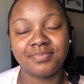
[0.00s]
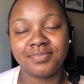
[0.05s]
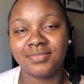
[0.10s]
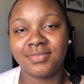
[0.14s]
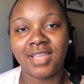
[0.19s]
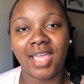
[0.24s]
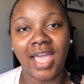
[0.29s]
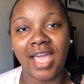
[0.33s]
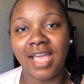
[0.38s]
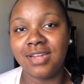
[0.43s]

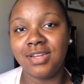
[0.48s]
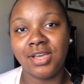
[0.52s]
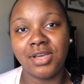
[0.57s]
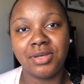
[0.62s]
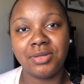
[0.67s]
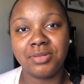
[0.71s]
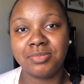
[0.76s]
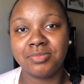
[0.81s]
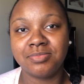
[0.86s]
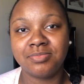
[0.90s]
I
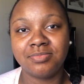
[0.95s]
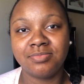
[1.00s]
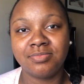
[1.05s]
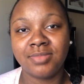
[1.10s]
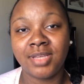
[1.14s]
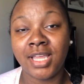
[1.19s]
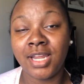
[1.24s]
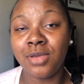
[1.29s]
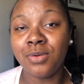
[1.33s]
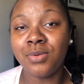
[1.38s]
don't.
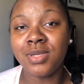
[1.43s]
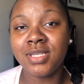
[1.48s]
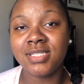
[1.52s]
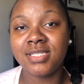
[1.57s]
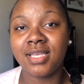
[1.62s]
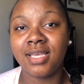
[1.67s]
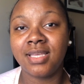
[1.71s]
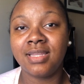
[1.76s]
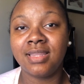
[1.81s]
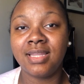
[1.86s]
And it was
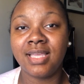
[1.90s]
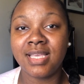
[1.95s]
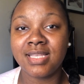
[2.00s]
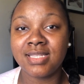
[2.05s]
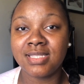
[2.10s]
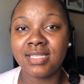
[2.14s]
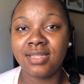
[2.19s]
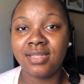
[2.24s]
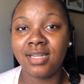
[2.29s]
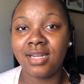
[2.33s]
a
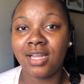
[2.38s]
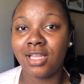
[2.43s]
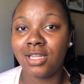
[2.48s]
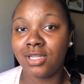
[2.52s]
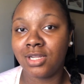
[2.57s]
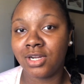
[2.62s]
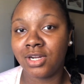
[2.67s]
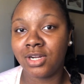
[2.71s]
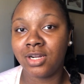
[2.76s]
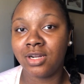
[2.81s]
lesson that I
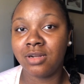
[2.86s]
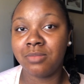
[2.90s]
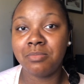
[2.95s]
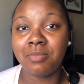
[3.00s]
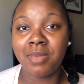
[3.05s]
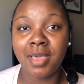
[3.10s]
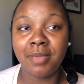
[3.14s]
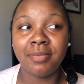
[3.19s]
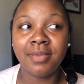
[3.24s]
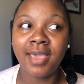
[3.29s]
learned
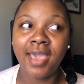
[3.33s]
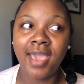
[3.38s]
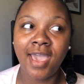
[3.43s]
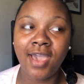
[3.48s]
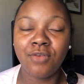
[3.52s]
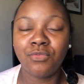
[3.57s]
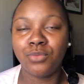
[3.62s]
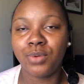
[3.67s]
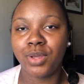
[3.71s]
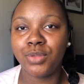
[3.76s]
maybe
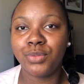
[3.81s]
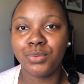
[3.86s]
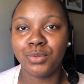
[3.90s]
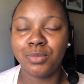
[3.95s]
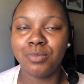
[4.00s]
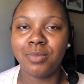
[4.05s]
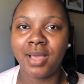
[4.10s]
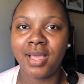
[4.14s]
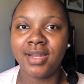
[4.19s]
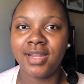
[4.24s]
halfway through
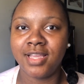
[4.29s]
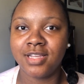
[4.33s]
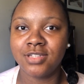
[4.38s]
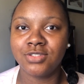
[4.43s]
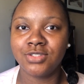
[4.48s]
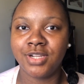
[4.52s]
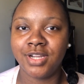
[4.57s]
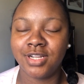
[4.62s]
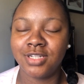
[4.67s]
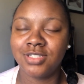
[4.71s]
my
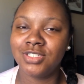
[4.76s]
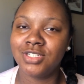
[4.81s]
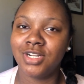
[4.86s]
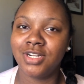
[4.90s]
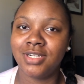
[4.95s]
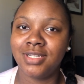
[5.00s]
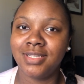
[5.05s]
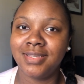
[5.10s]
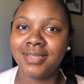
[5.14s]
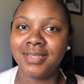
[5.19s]
natural hair
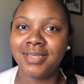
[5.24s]
journey.